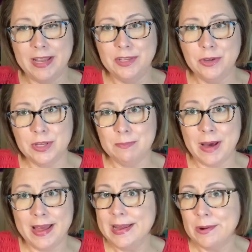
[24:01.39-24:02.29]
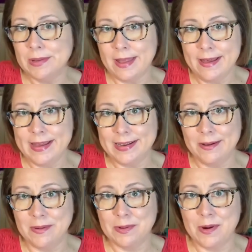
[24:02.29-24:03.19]
And you could buy it online
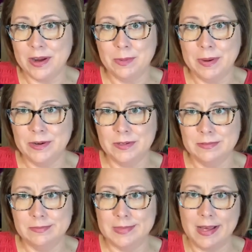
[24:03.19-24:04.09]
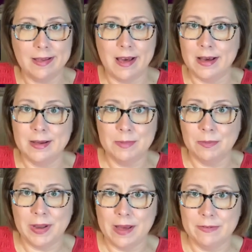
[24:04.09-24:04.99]
on crackerbarrel.com or
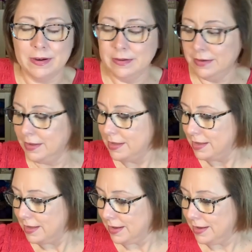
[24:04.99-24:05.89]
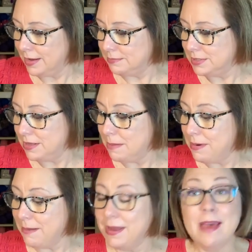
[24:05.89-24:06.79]
whatever. Um, so they
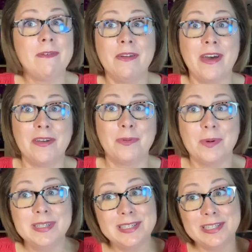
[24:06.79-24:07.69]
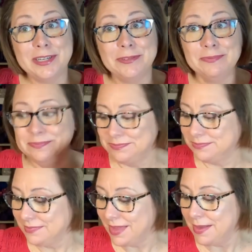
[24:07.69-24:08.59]
probably have all the other ones too
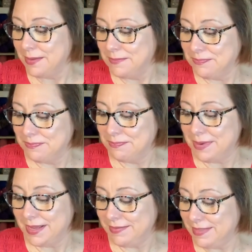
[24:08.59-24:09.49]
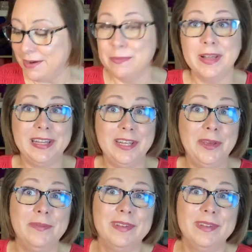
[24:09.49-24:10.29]
but they're really cute.